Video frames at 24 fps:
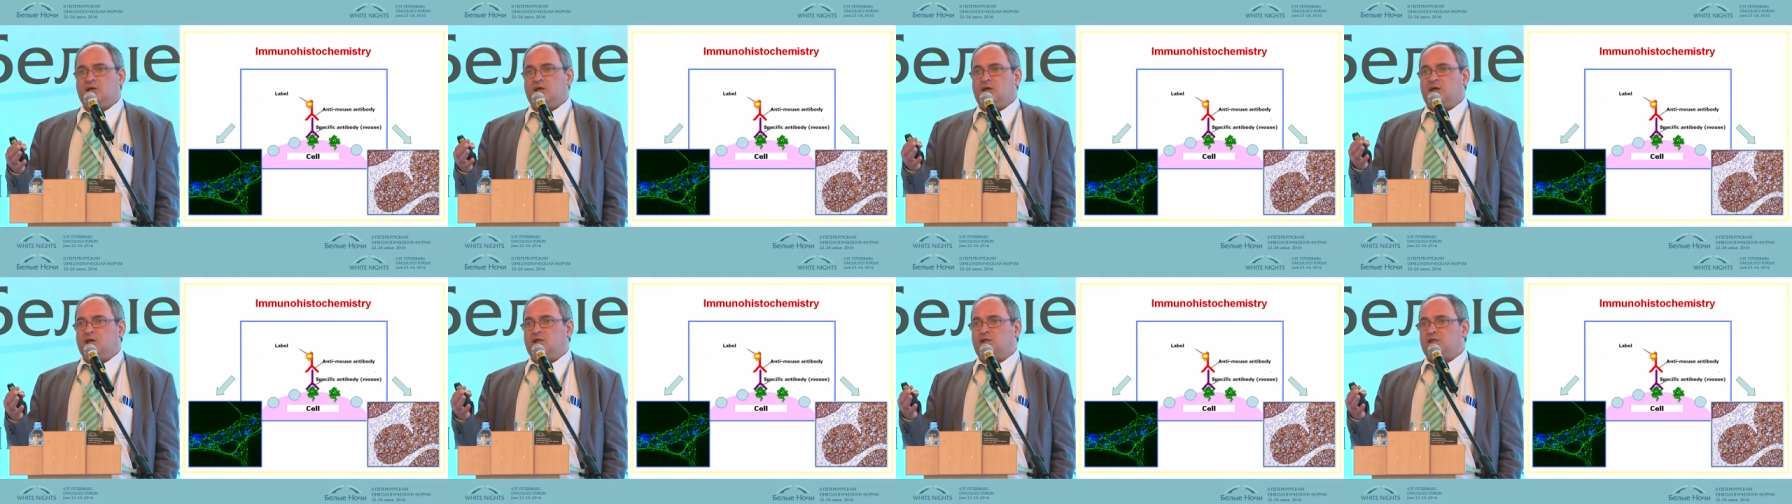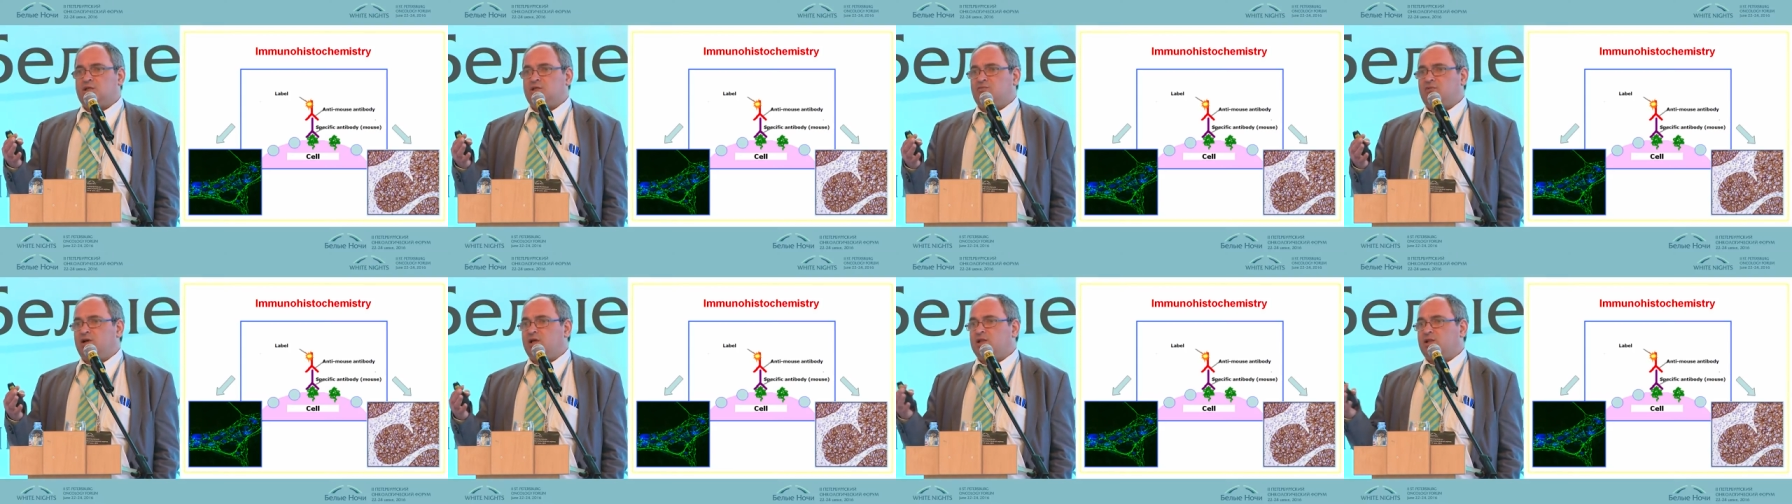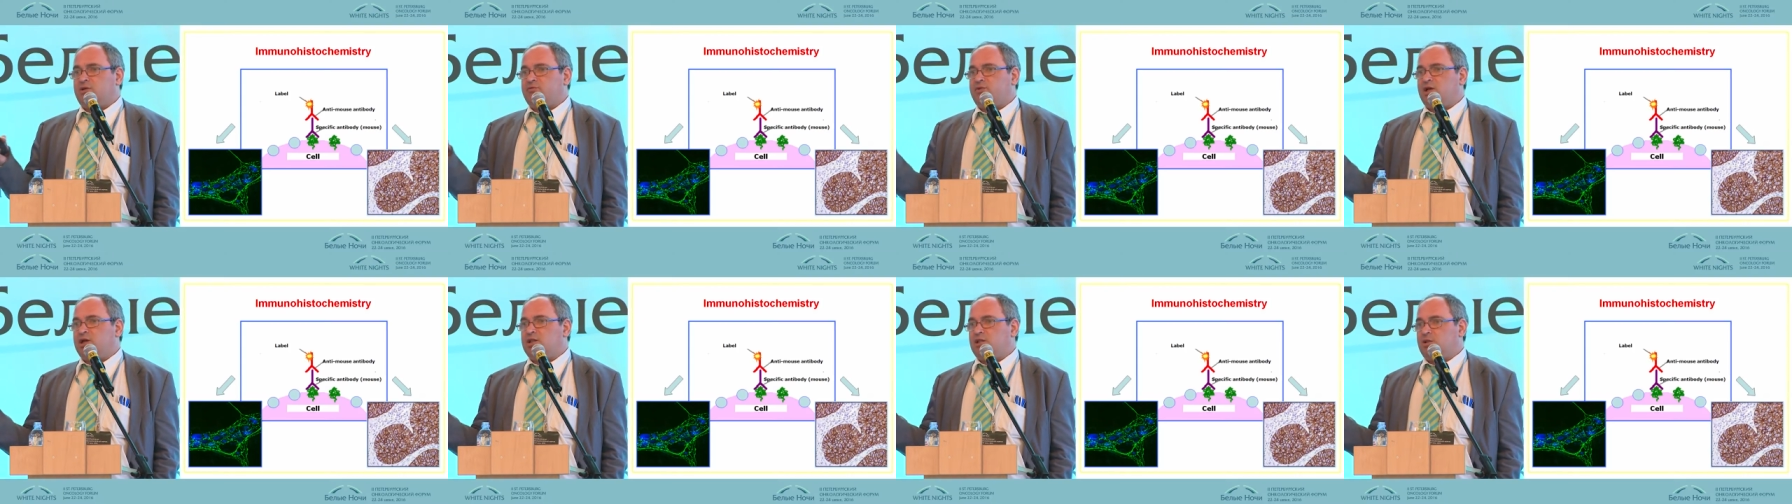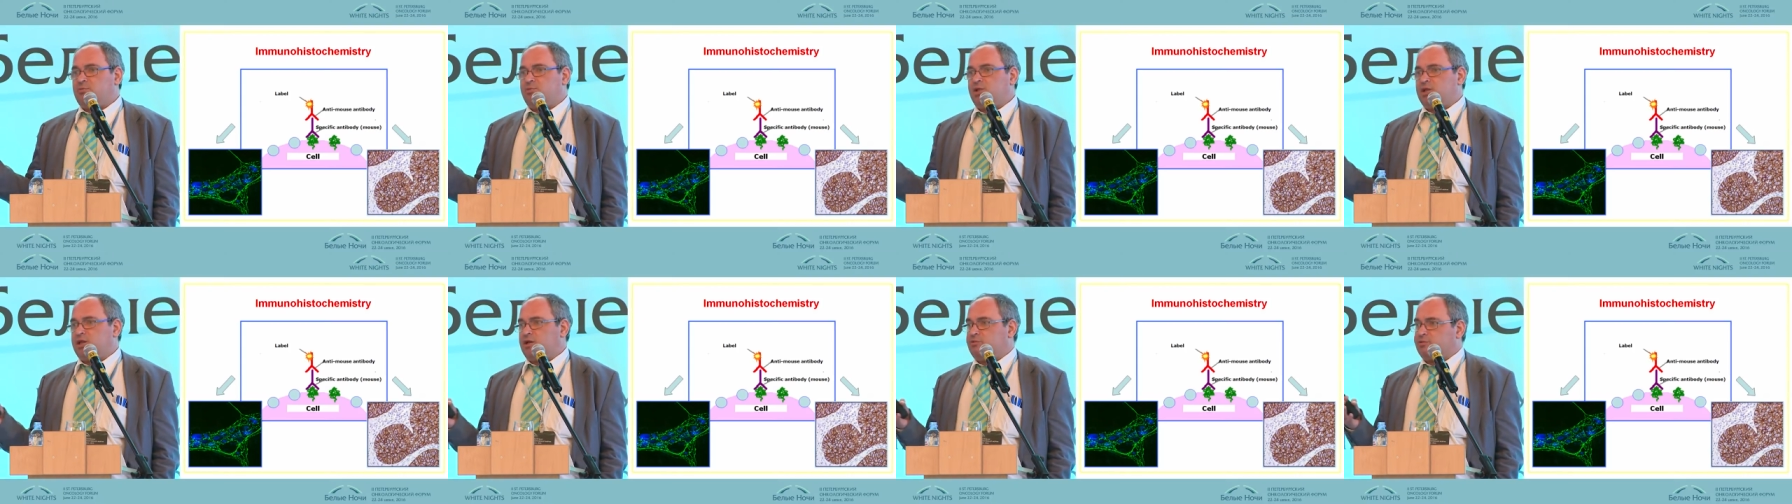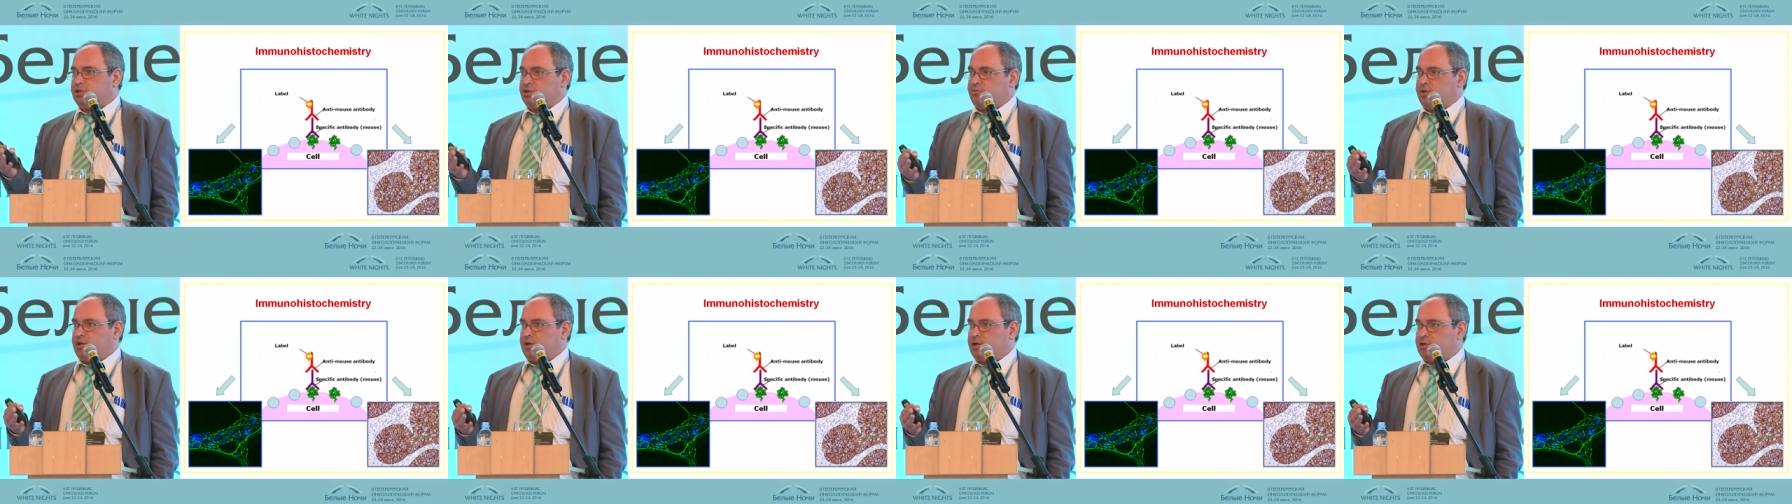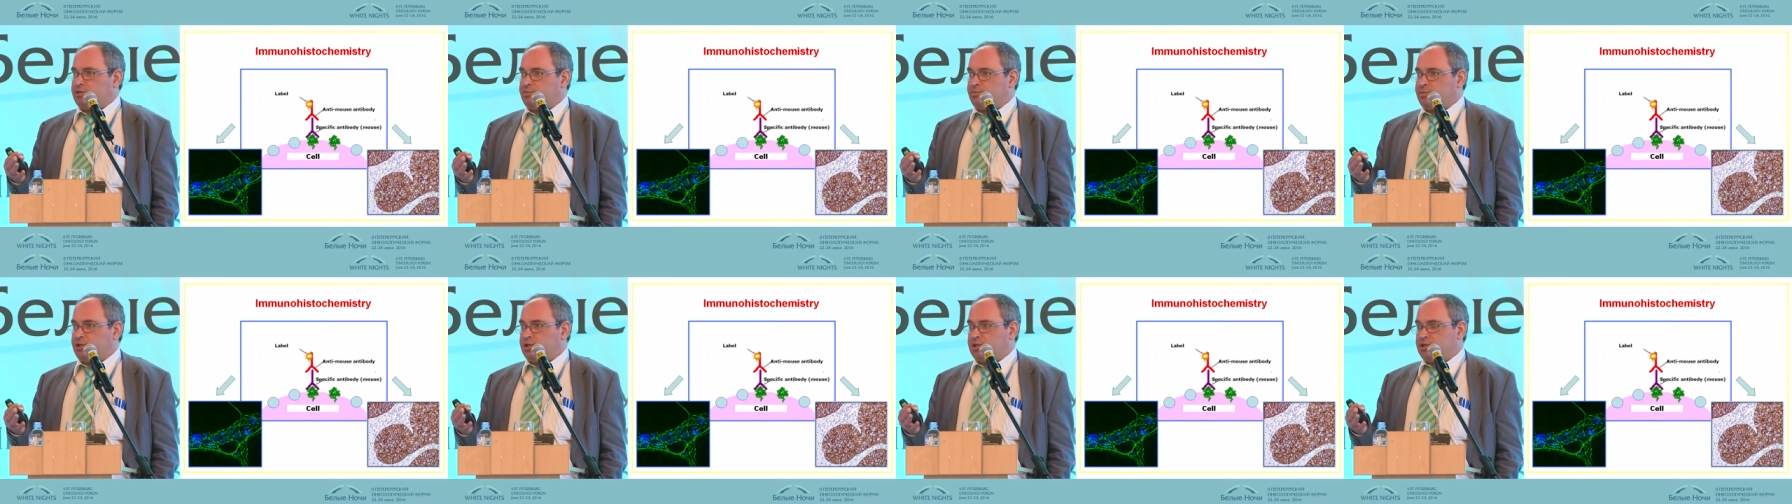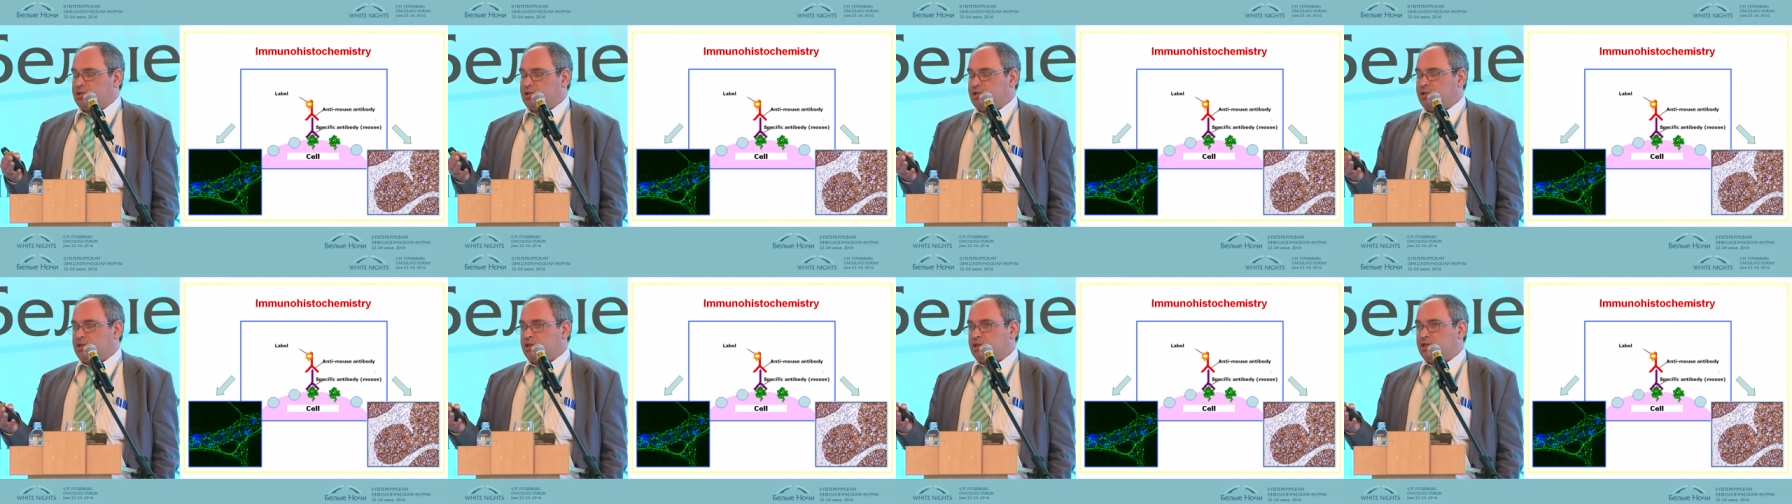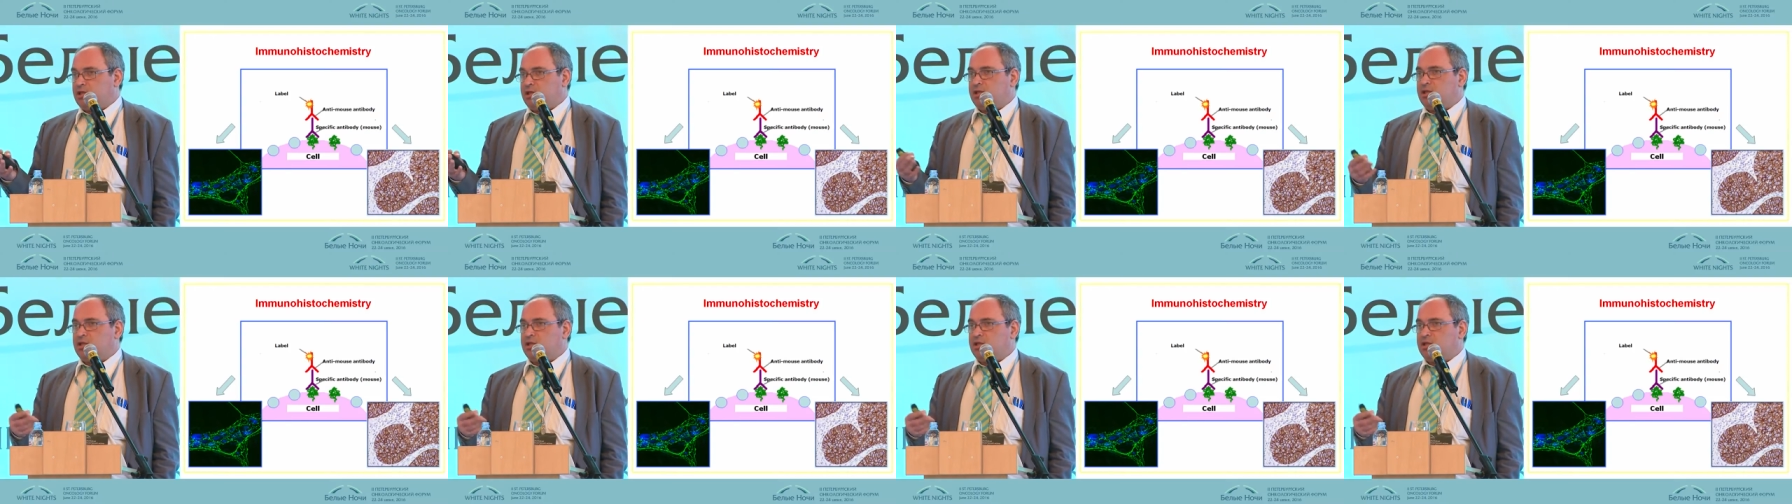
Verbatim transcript: it is well available everywhere, but uh,